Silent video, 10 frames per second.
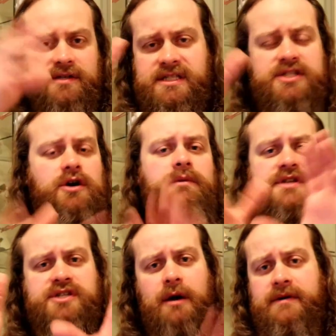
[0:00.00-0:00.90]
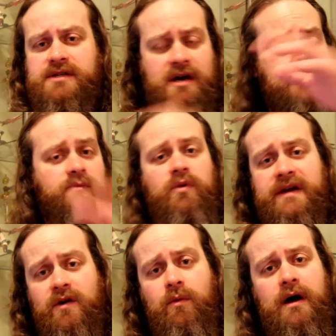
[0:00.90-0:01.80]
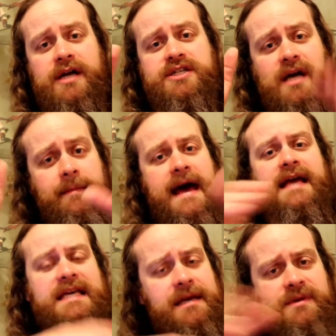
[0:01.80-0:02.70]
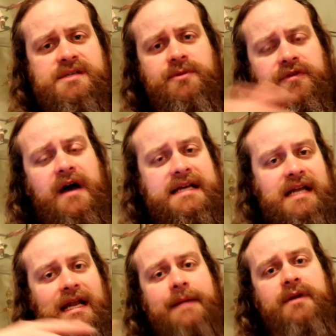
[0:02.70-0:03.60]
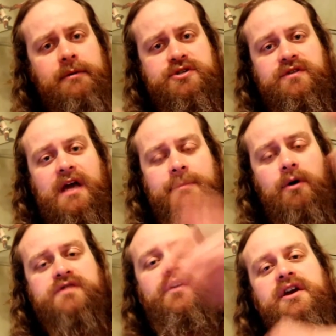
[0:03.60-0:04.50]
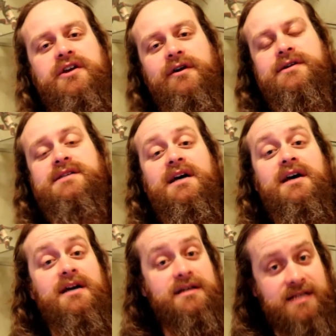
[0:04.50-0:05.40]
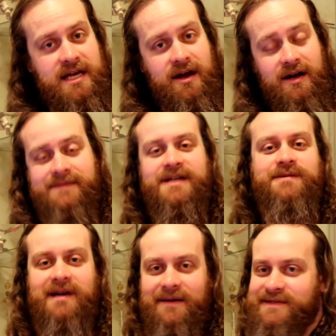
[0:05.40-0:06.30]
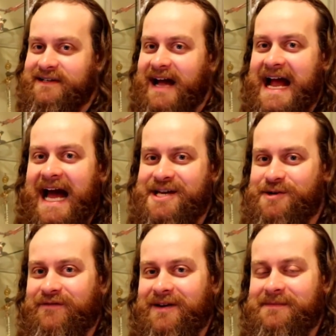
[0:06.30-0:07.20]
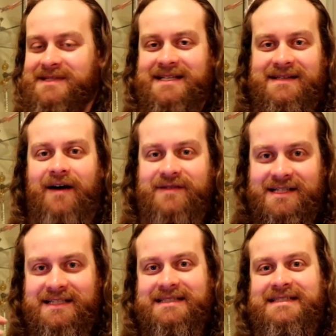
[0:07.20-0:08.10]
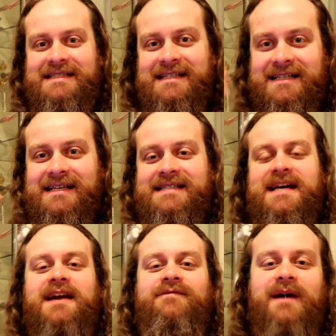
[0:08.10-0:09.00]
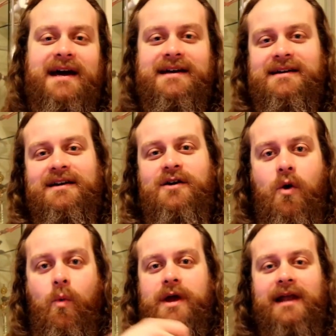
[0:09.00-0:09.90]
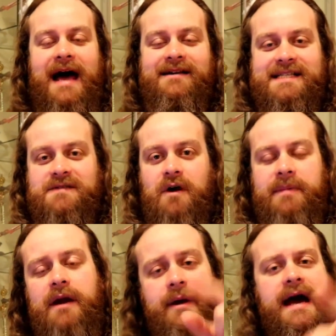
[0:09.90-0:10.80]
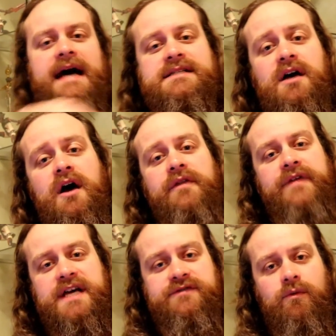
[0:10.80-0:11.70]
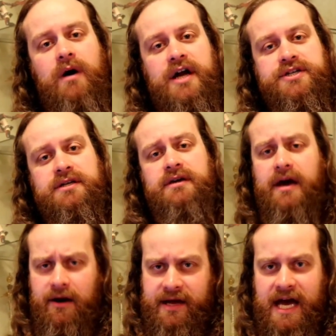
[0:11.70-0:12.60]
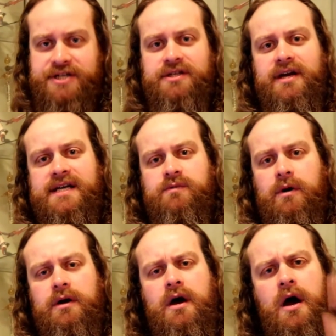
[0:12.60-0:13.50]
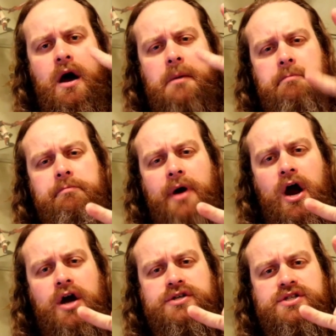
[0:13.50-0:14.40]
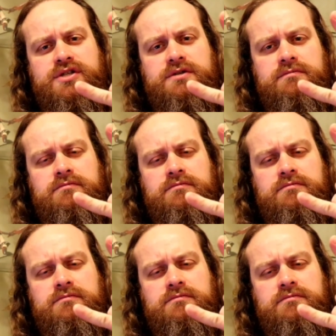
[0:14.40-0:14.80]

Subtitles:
So this is a good one to start with. So come give it a watch, come back, give me some of your thoughts, let me know what you think. I'm always very curious to hear, especially when it comes to kaiju films, because obviously it's kind of my wheelhouse, as it were. But anyway, guys, thanks for watching, and I'll catch you in the next one. Peace!